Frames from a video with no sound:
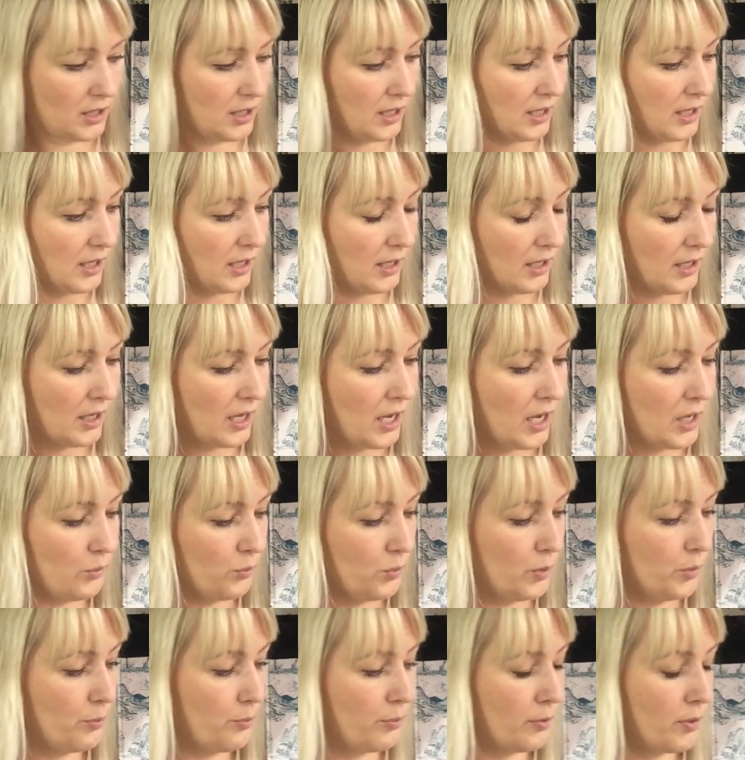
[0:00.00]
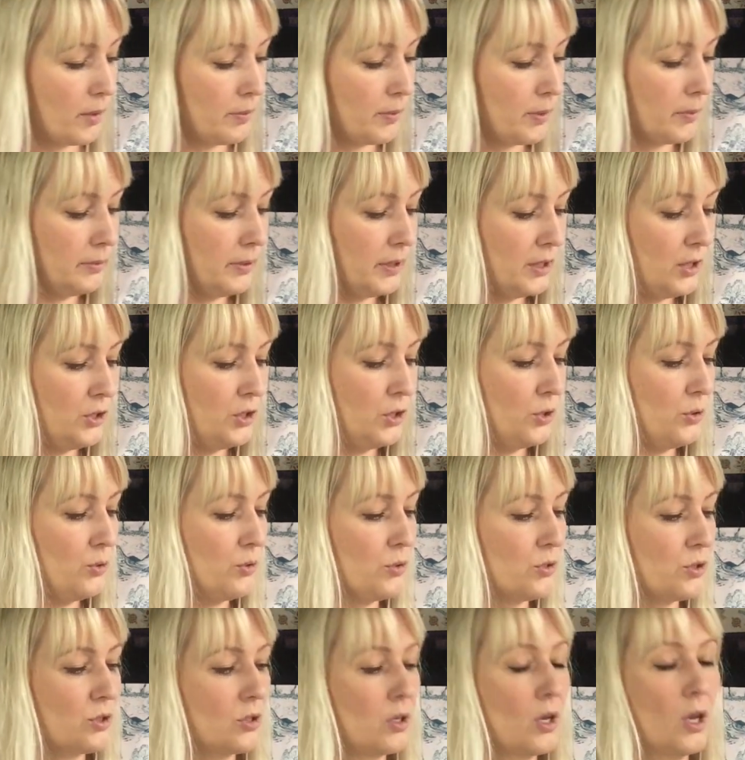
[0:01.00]
I would probably
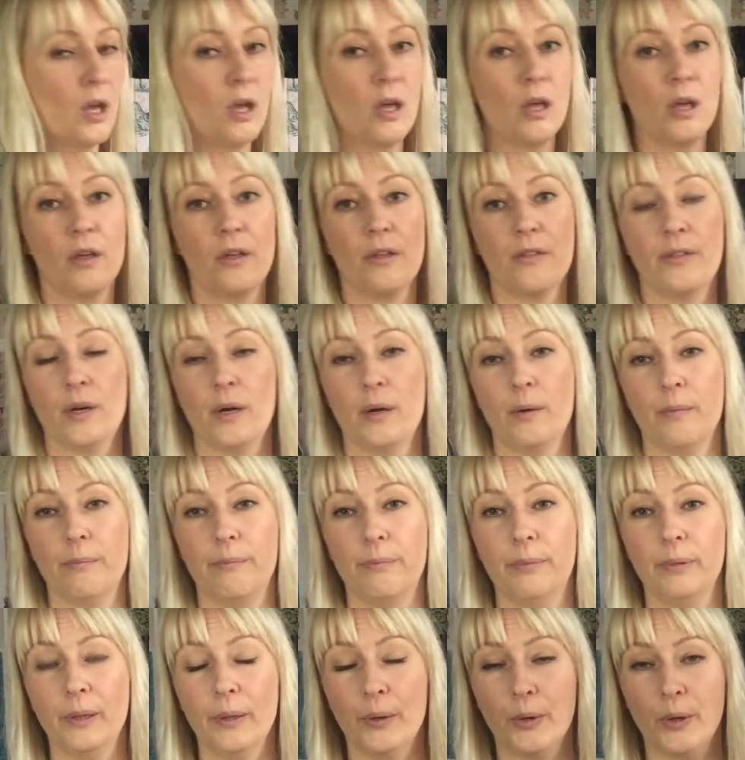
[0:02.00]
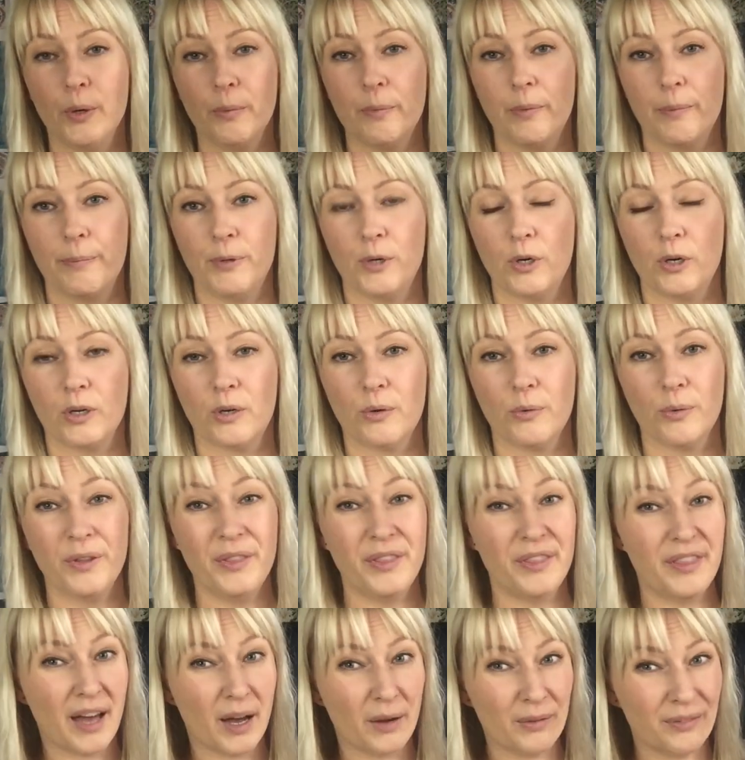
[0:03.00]
use the blurb book
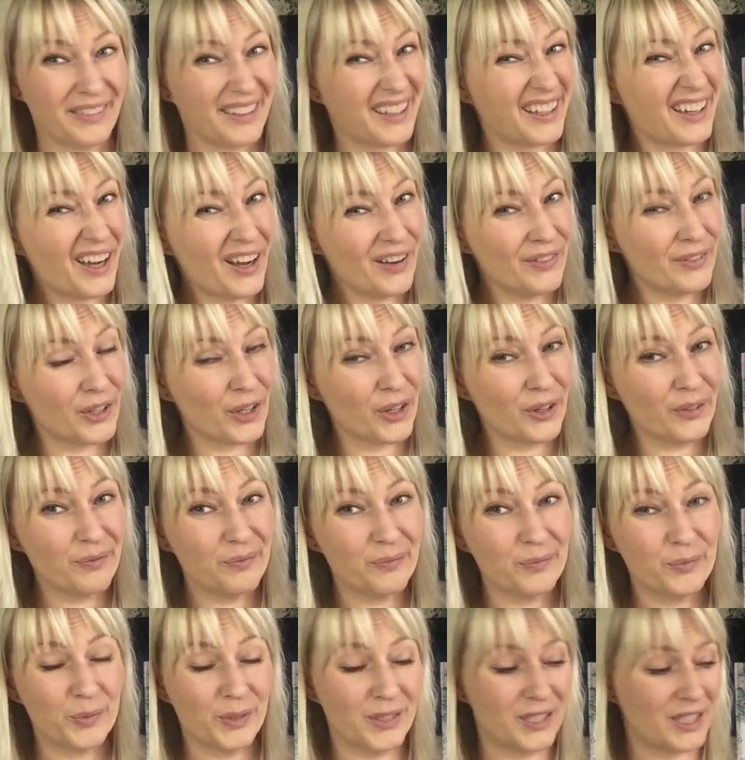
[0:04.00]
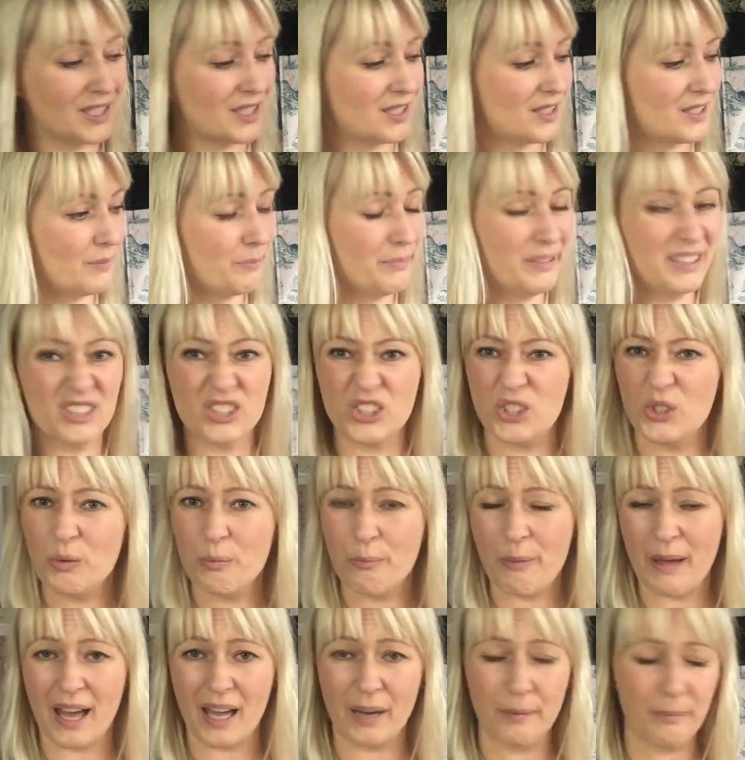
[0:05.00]
without the cover, which is a bit too
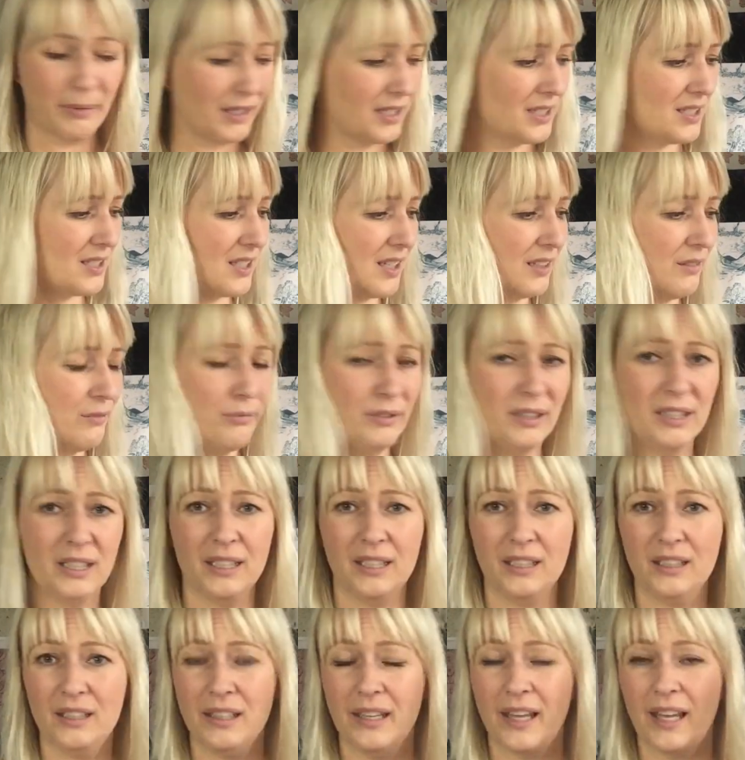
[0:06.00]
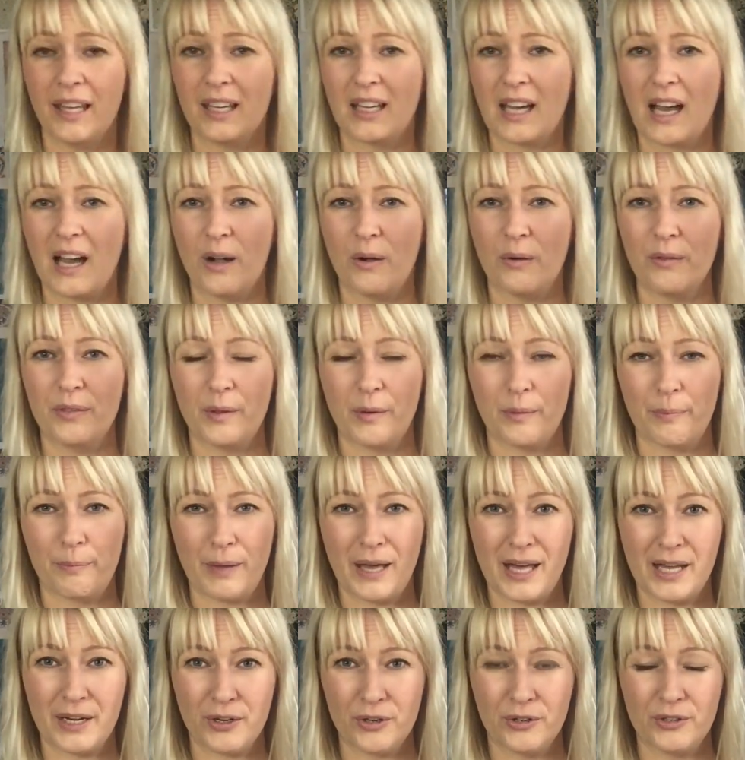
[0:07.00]
bad because I really like how the
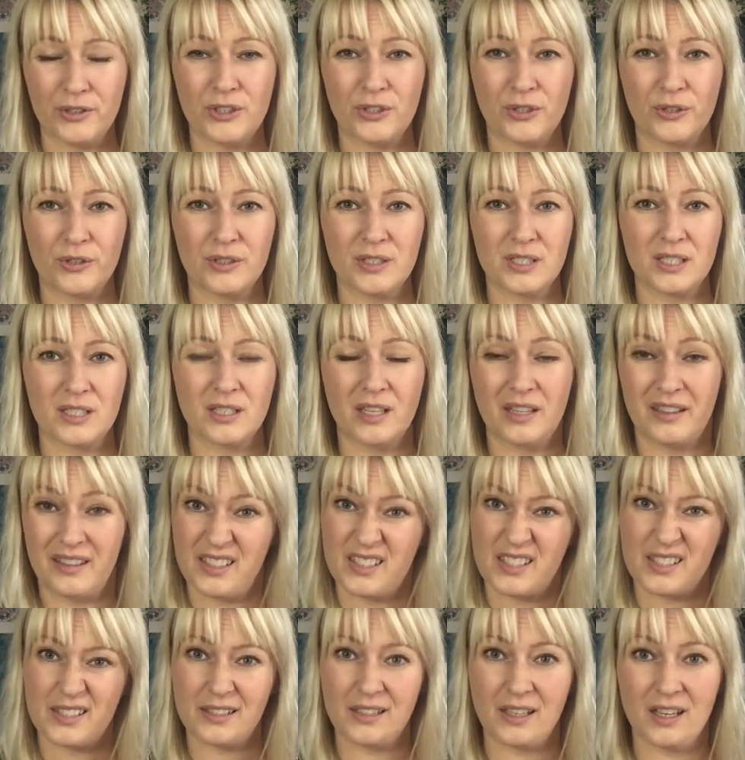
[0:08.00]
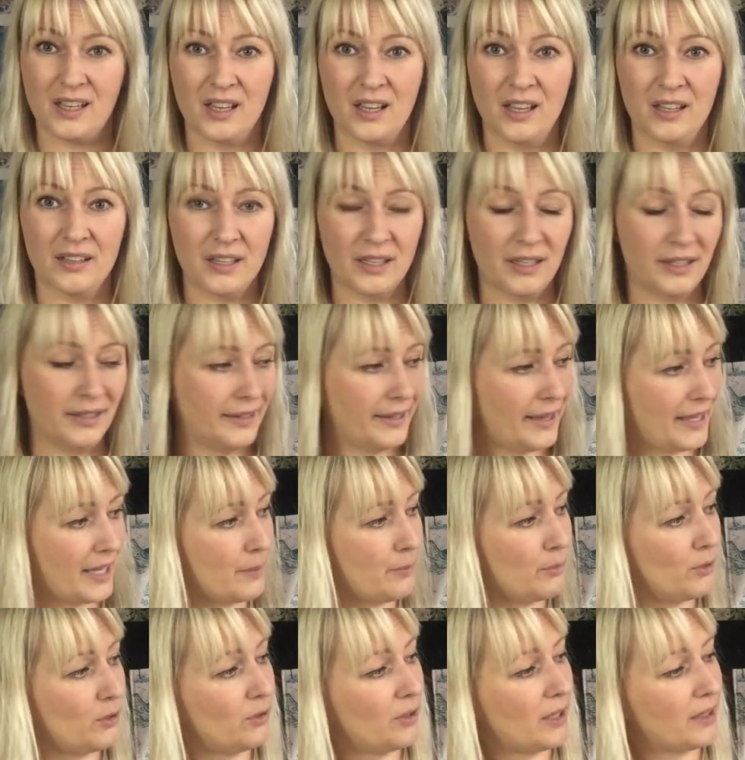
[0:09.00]
pattern turns and the
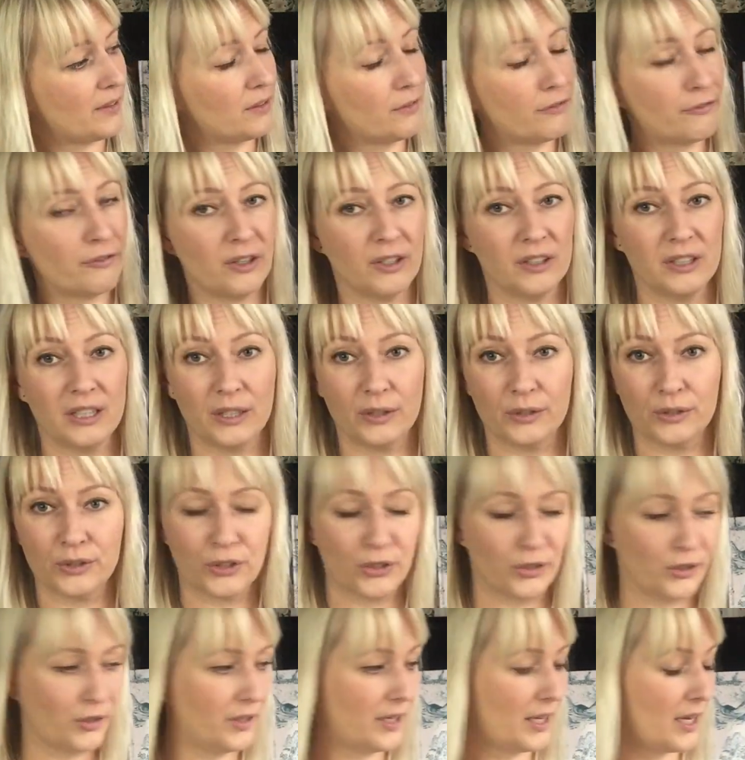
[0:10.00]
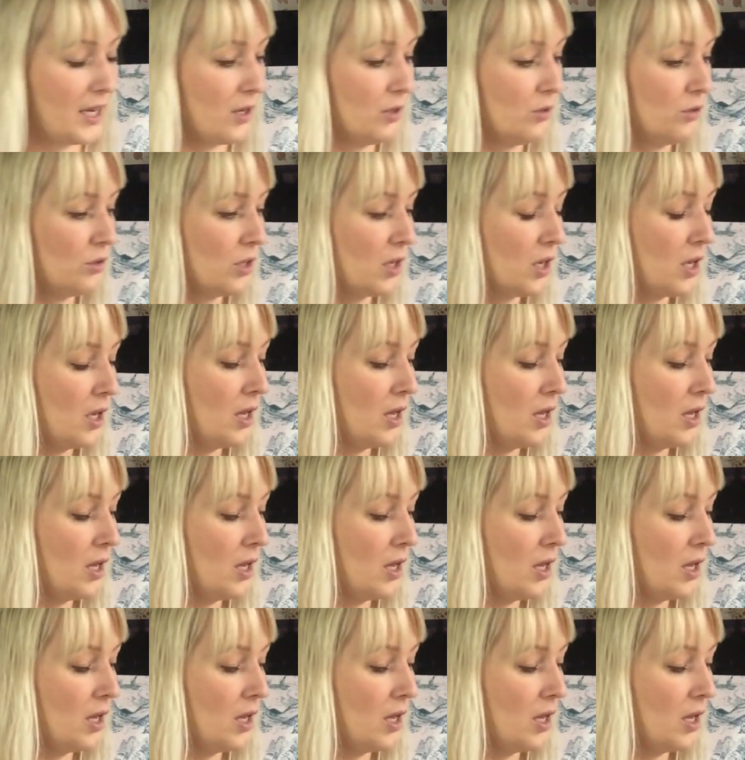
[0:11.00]
label at the front here turned out.